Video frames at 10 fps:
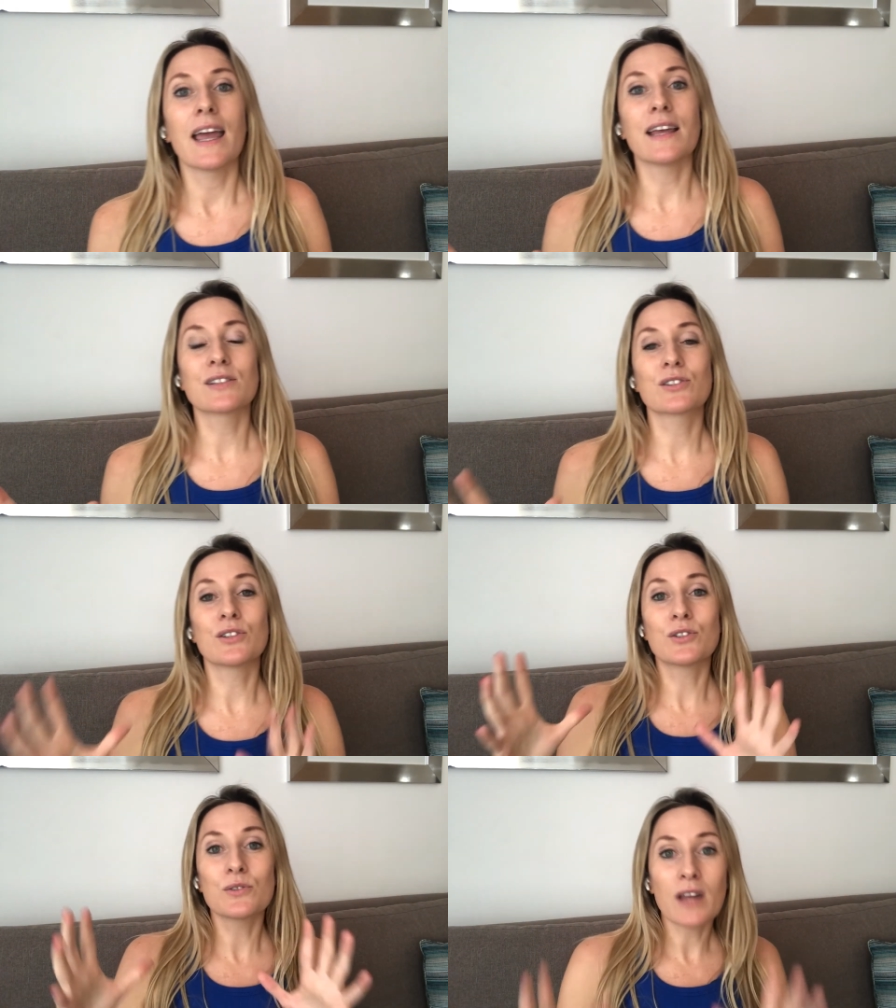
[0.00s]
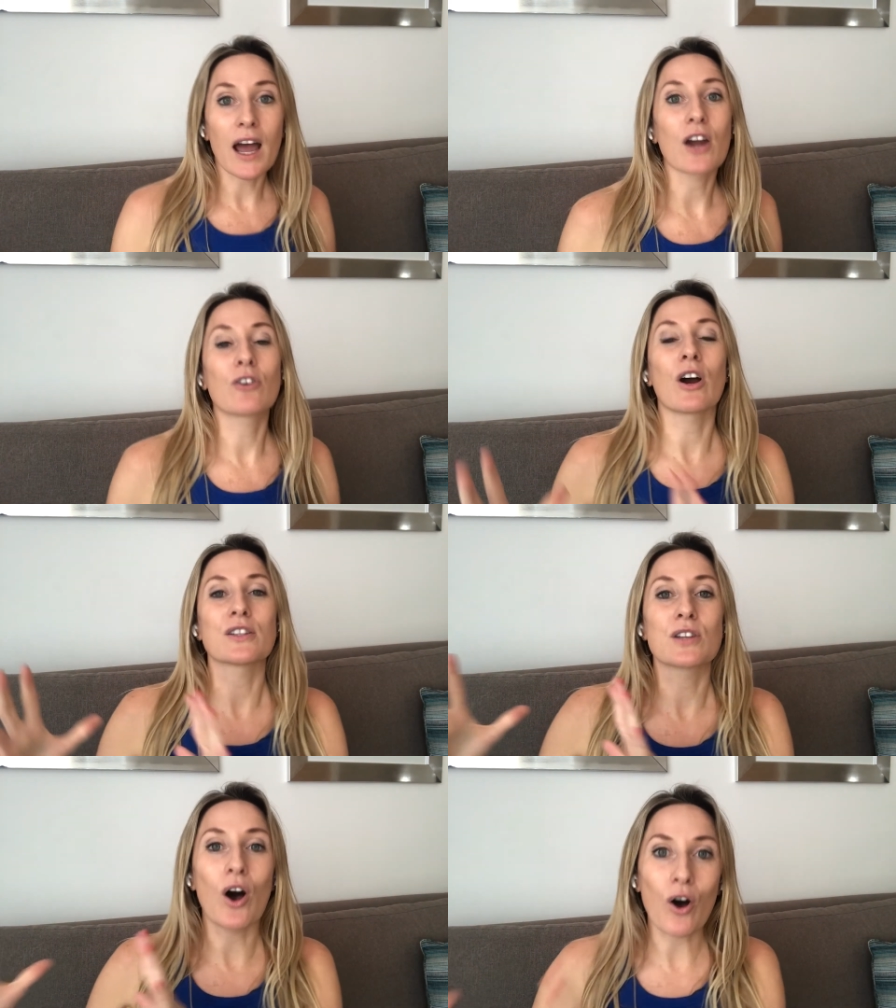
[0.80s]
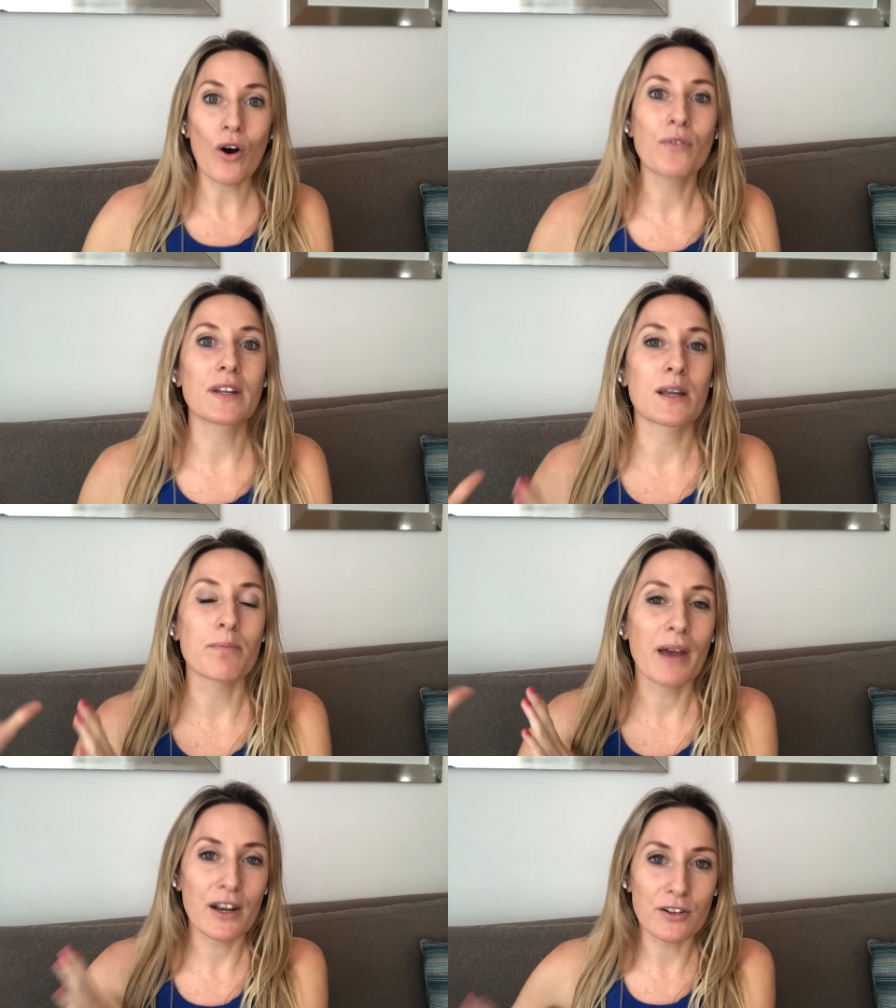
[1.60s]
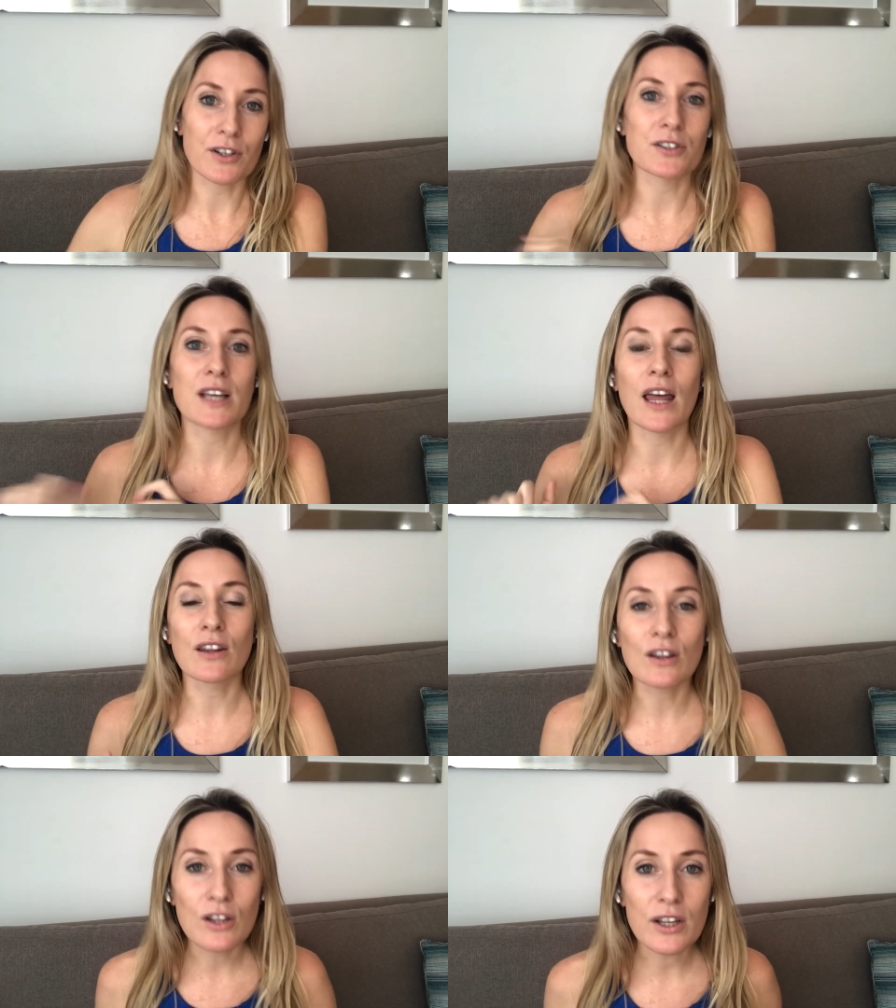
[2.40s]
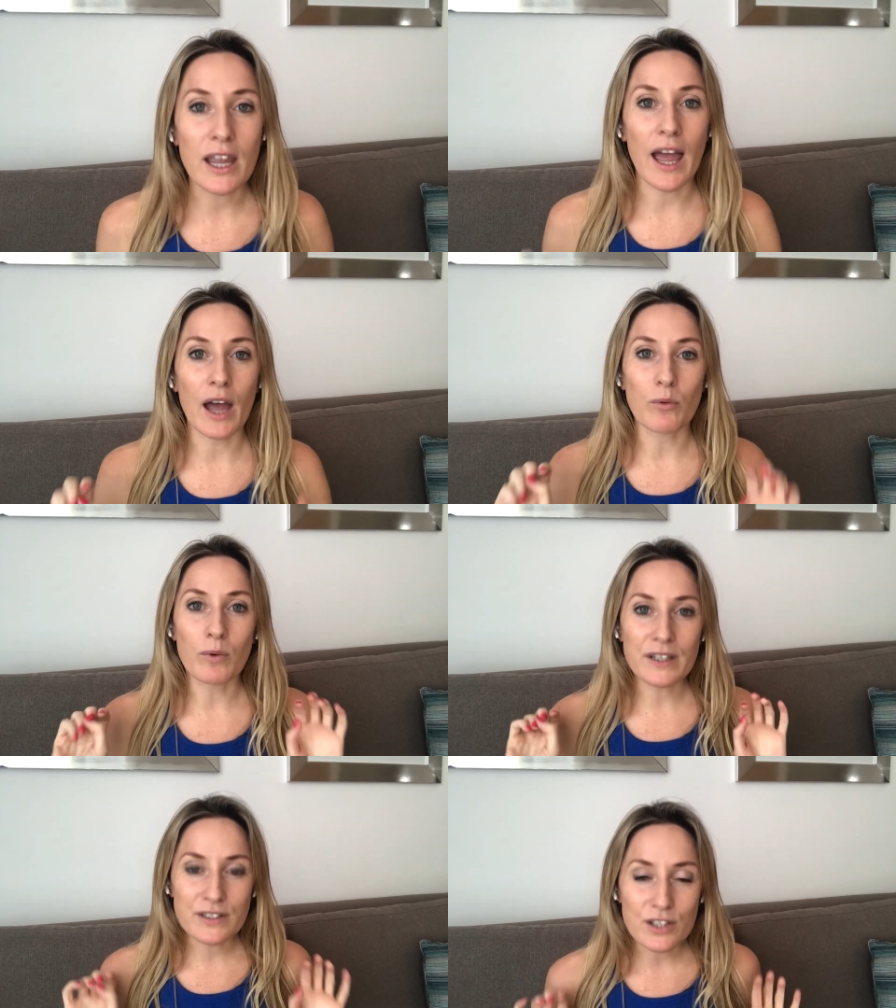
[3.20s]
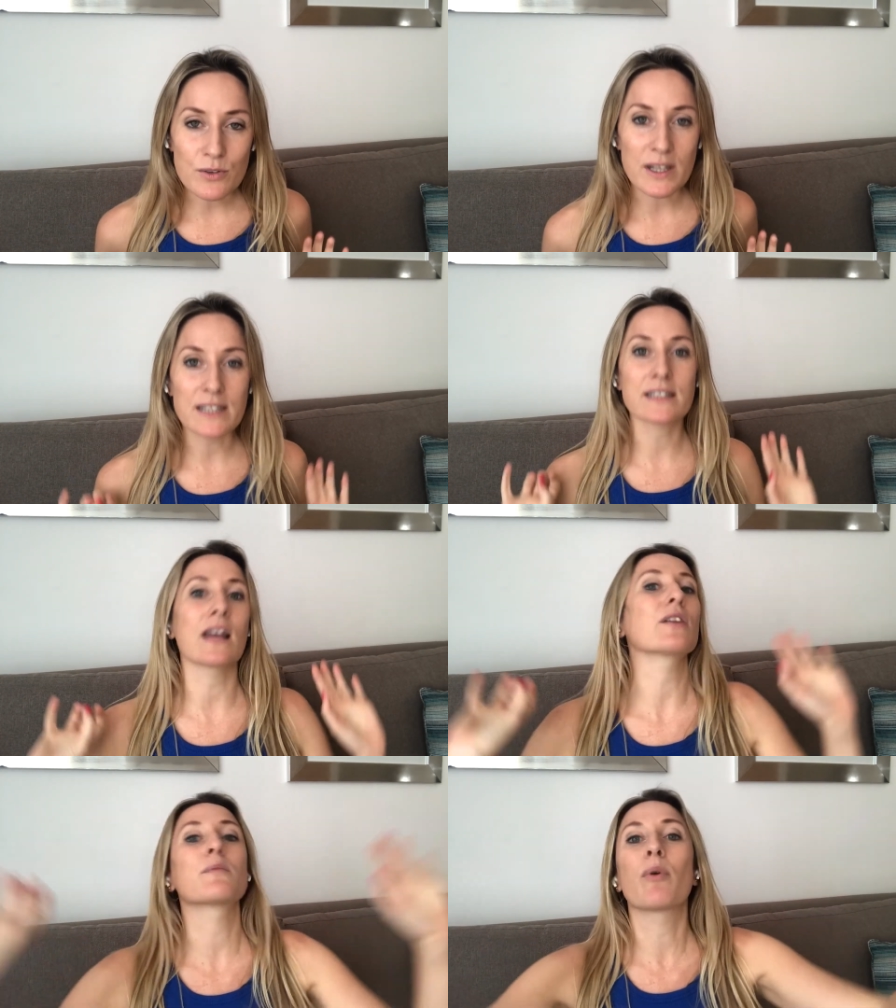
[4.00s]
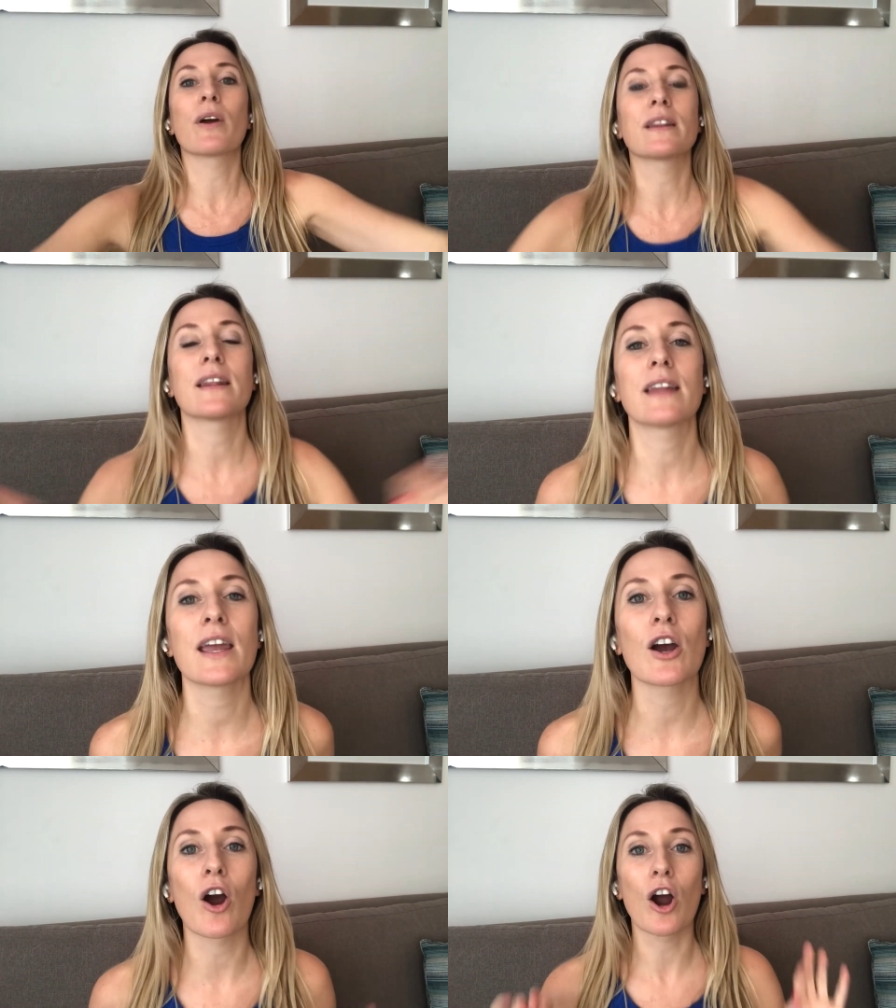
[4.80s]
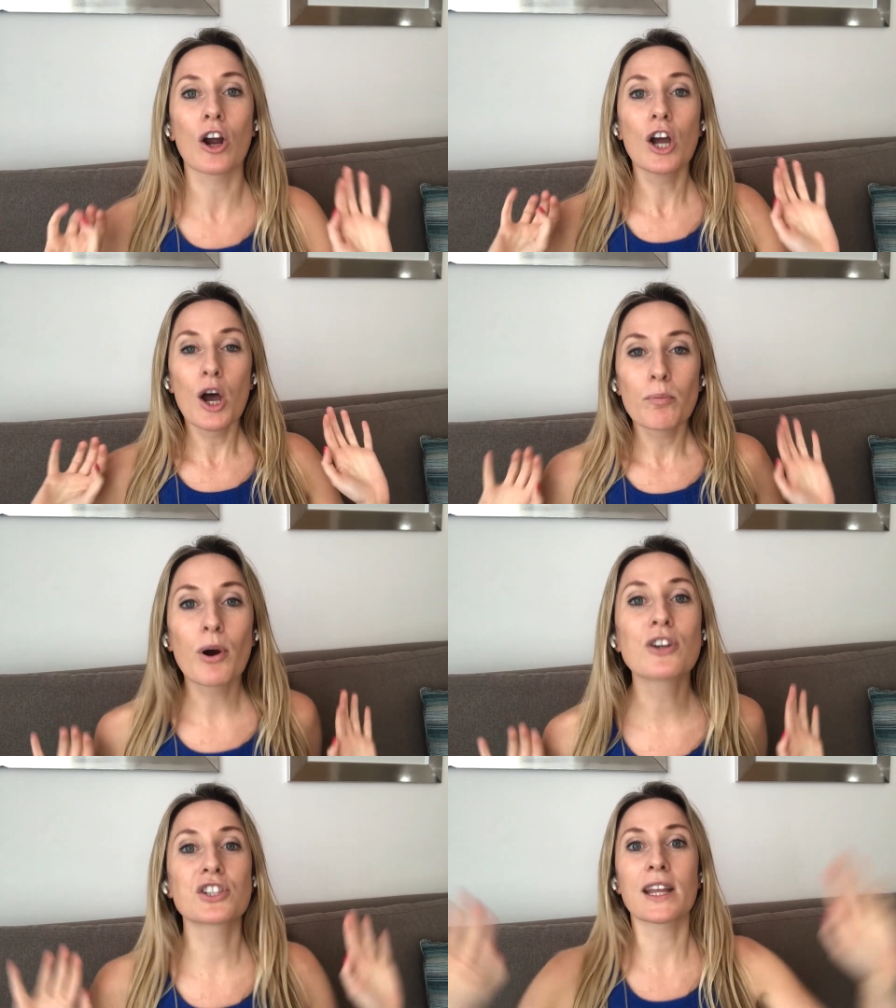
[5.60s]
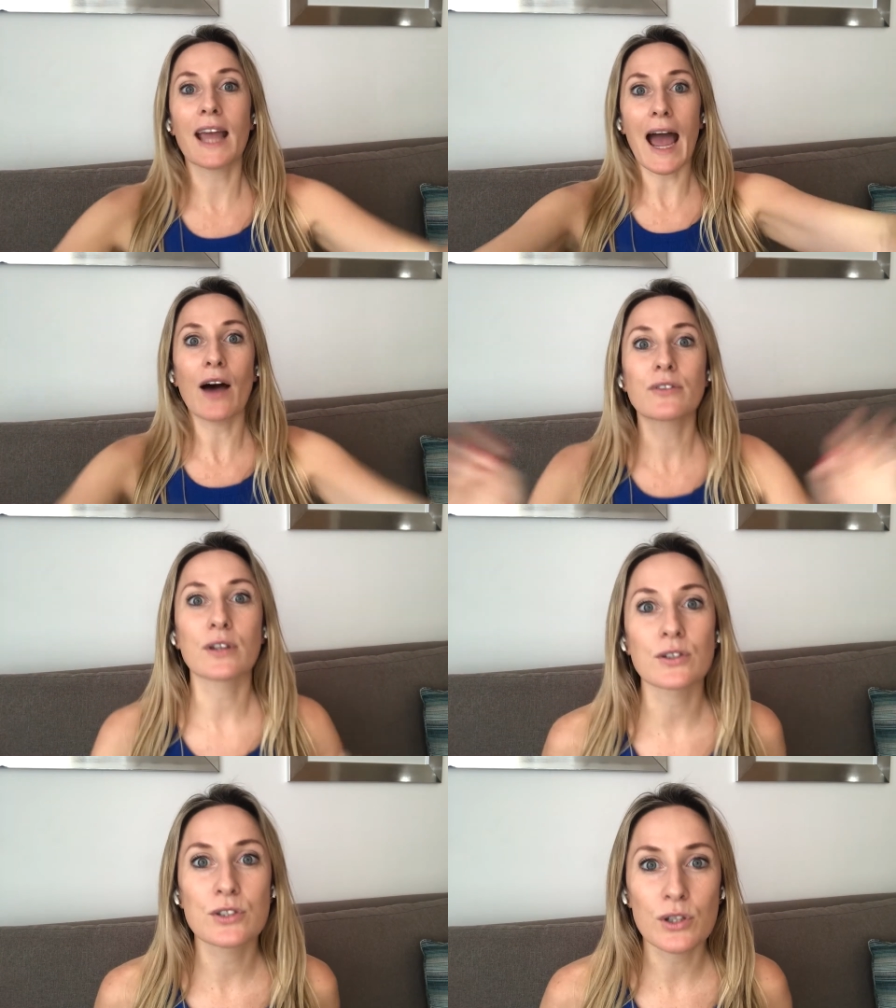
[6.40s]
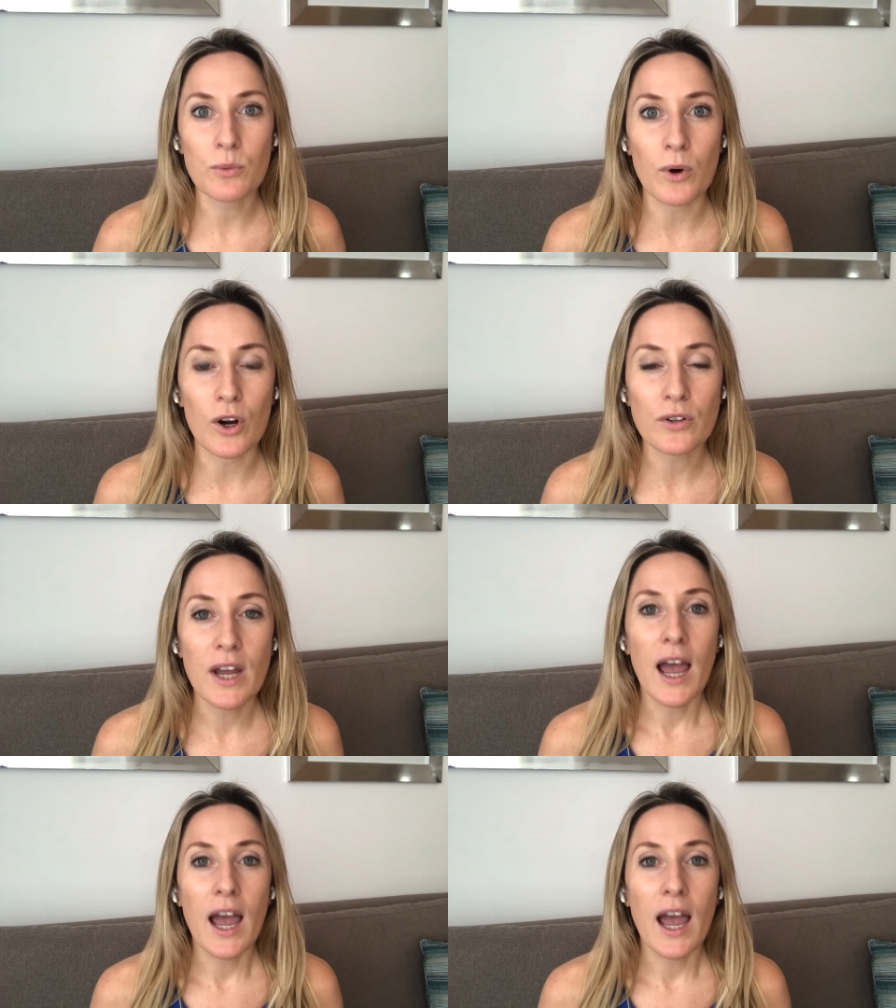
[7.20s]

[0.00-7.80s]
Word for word: is to do that across all of the competitors and look at what is the unique selling point that they are pushing out there to the world